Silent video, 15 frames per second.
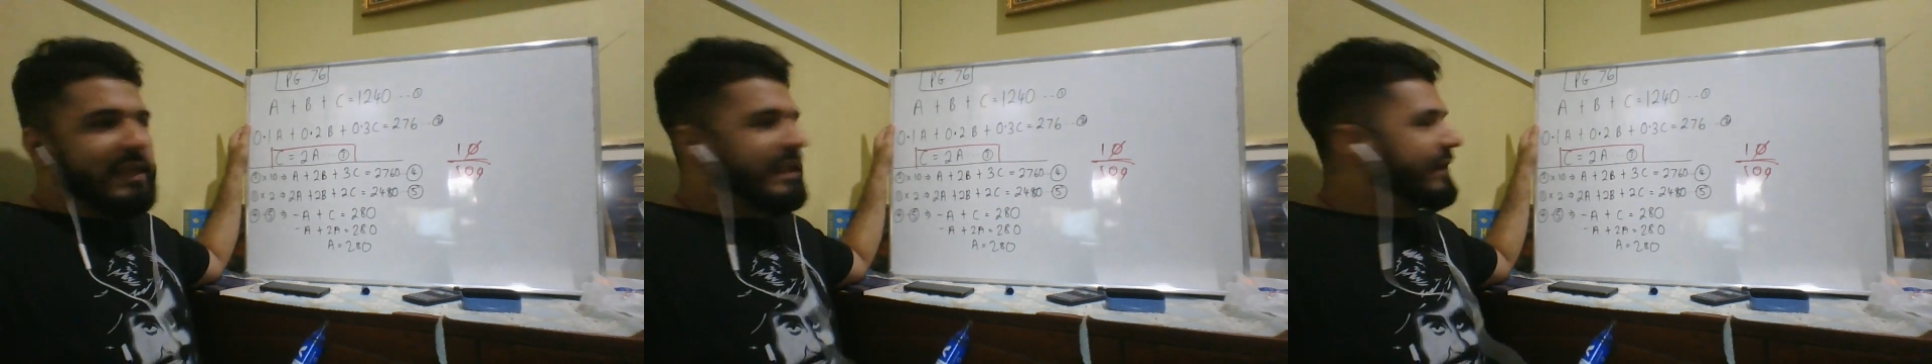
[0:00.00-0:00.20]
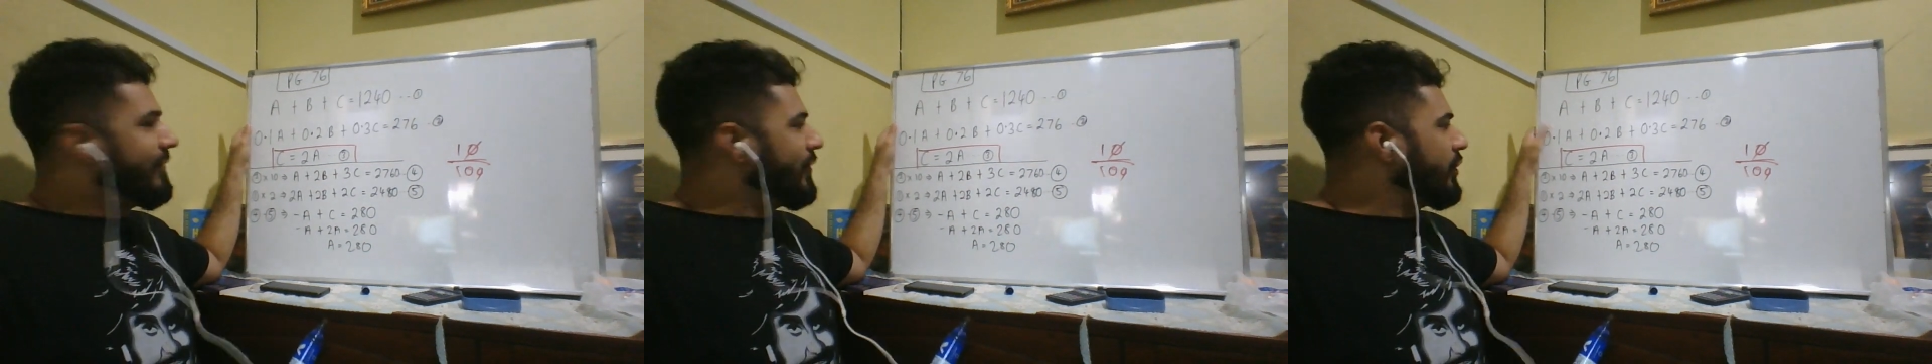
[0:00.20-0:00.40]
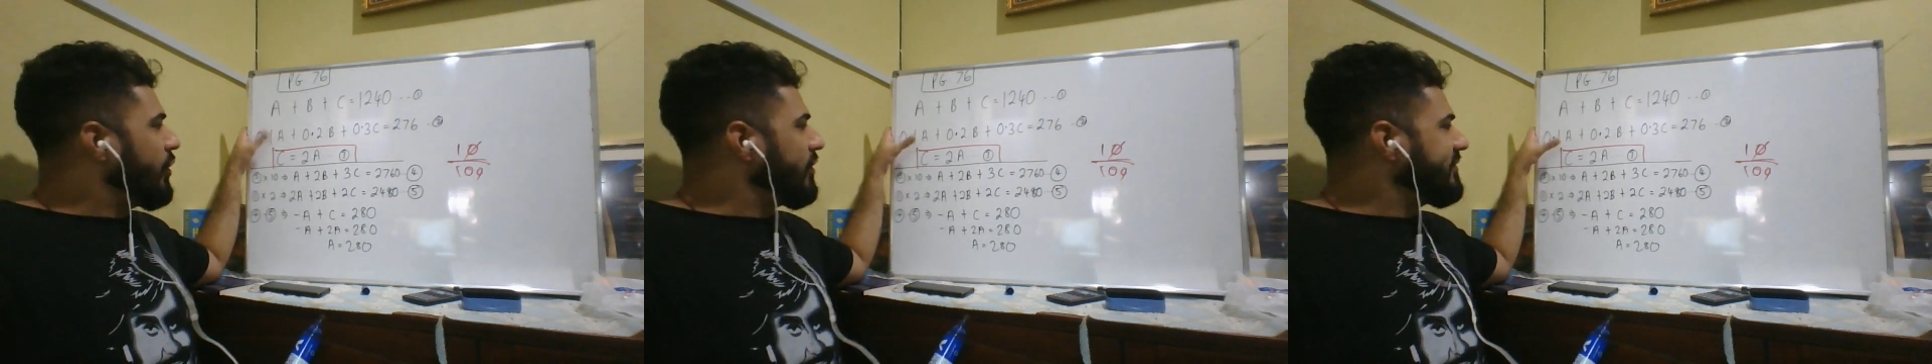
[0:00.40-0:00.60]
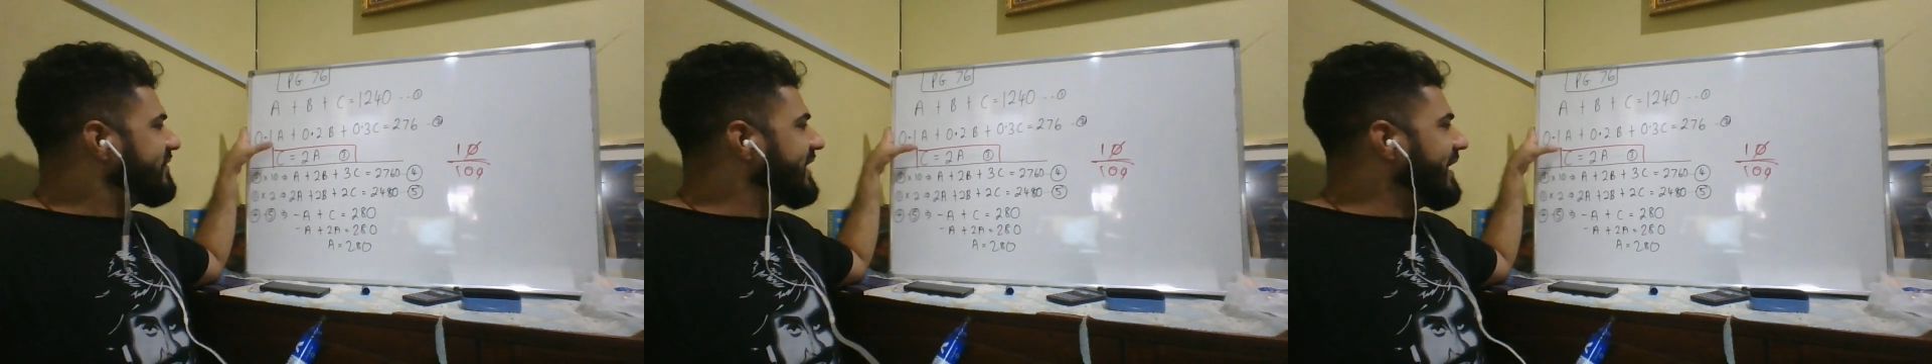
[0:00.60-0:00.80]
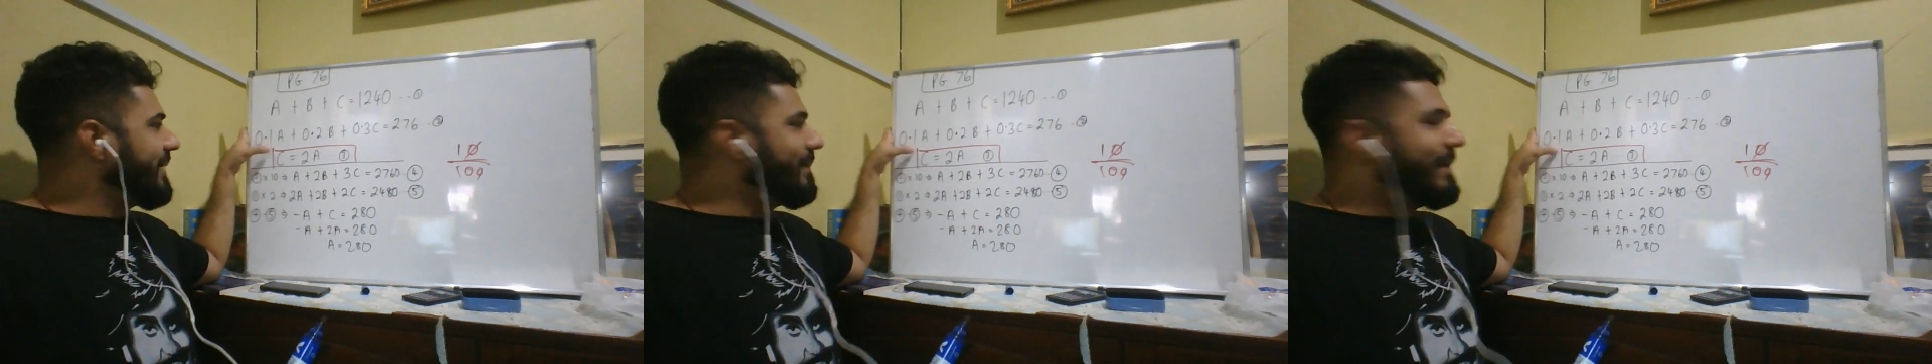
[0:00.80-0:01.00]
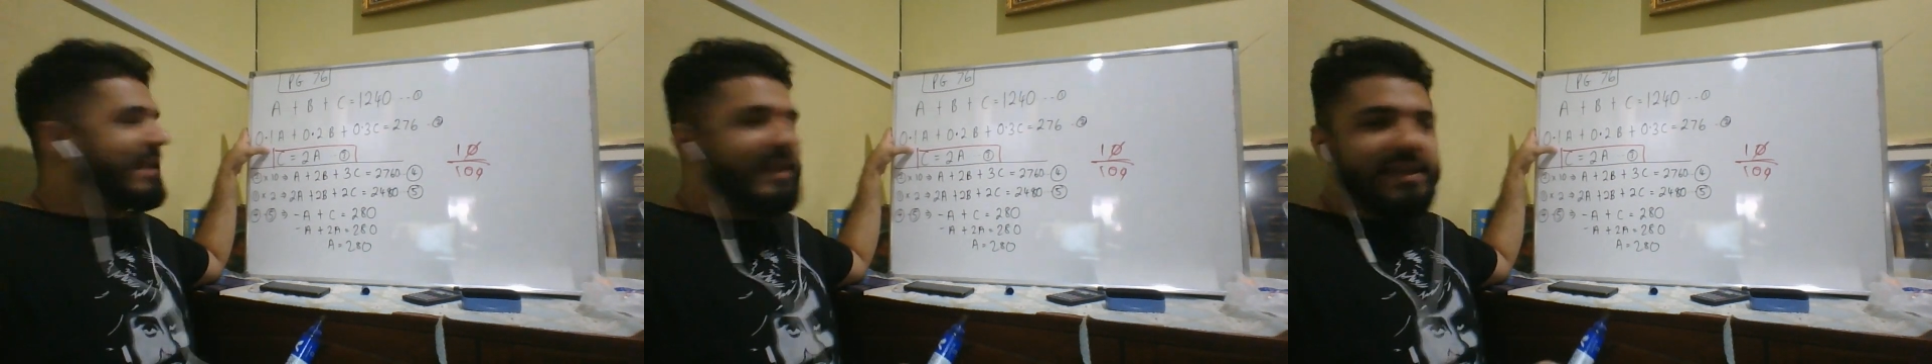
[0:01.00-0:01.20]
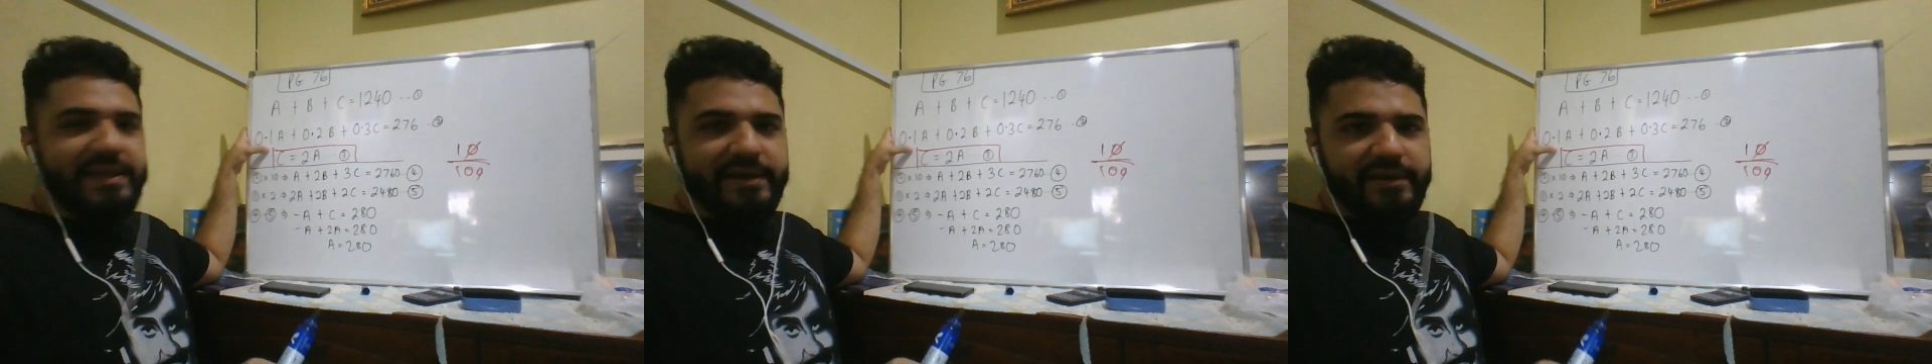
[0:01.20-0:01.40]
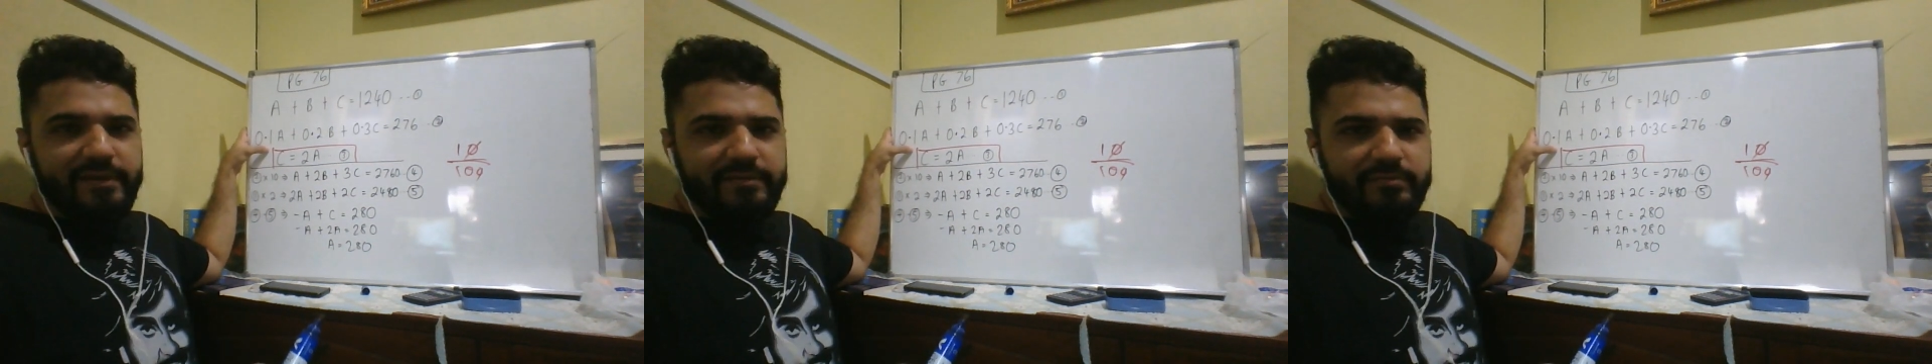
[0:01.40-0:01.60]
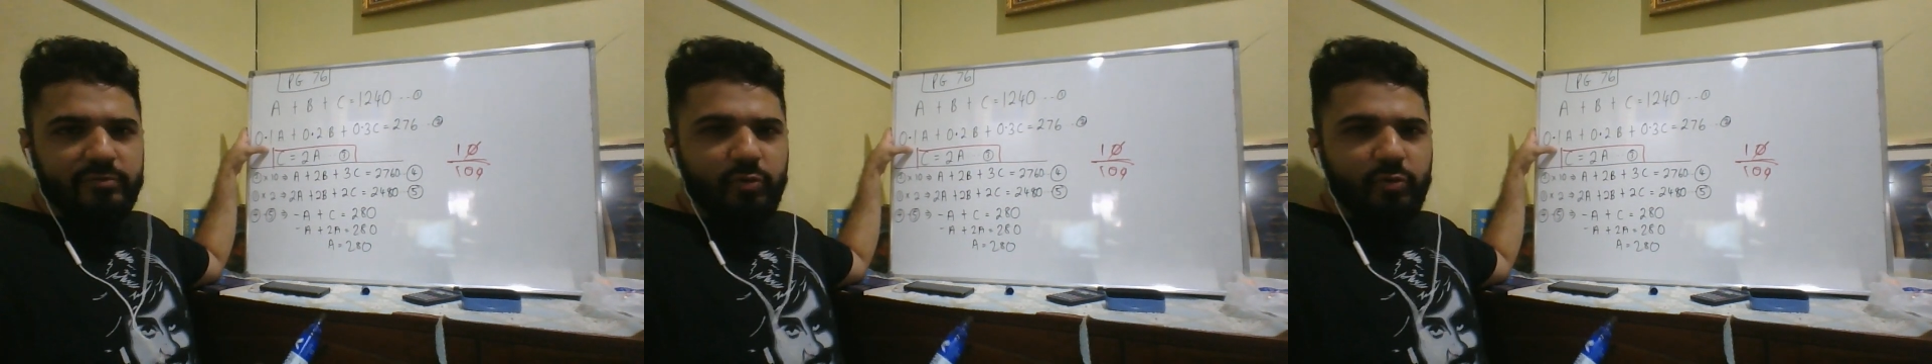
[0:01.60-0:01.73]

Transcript: If you don't see a B here,